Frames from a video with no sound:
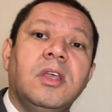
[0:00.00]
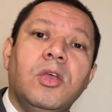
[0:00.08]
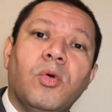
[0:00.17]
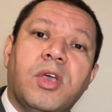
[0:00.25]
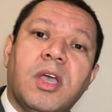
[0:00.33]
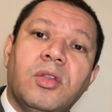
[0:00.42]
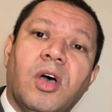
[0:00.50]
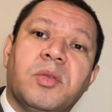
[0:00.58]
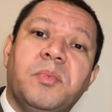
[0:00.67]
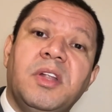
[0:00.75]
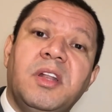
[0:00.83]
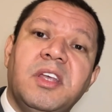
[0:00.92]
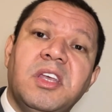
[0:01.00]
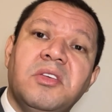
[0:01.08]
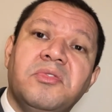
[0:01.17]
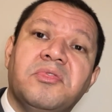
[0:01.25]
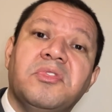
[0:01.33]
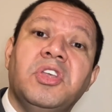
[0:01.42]
you cannot
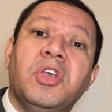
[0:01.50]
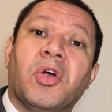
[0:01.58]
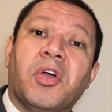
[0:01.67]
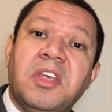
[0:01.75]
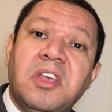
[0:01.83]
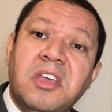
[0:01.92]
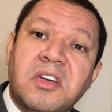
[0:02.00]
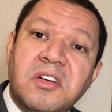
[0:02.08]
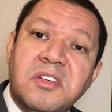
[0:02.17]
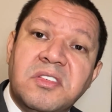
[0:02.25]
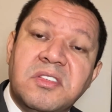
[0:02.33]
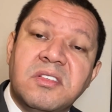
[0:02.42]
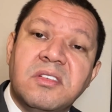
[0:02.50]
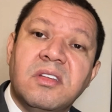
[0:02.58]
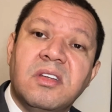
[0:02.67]
believe your ears.